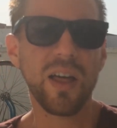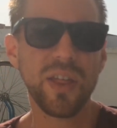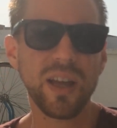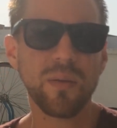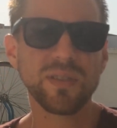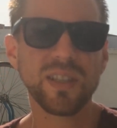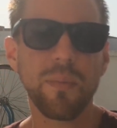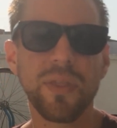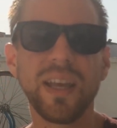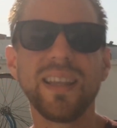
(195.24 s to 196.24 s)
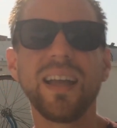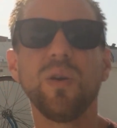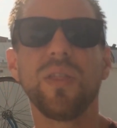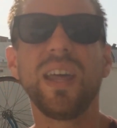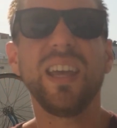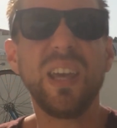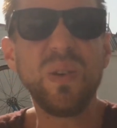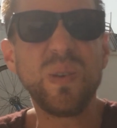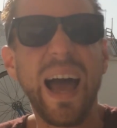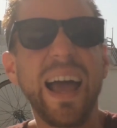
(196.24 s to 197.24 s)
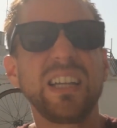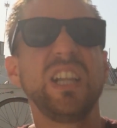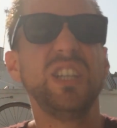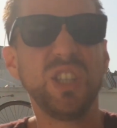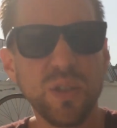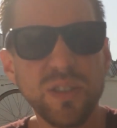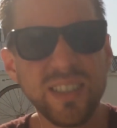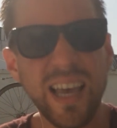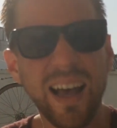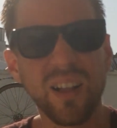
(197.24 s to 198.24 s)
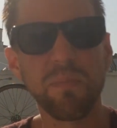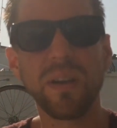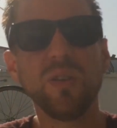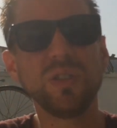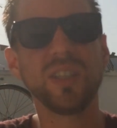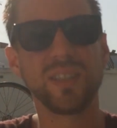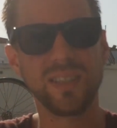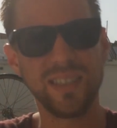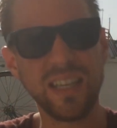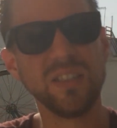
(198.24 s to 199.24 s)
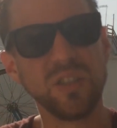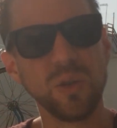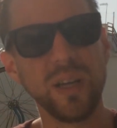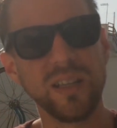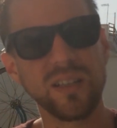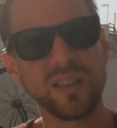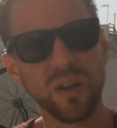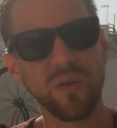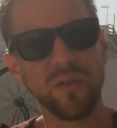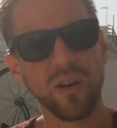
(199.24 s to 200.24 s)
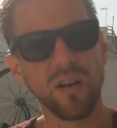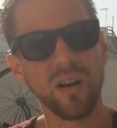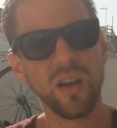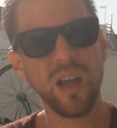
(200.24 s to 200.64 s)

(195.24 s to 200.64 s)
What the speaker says: Think of something that you think you actually should tell, but you just didn't do it so far.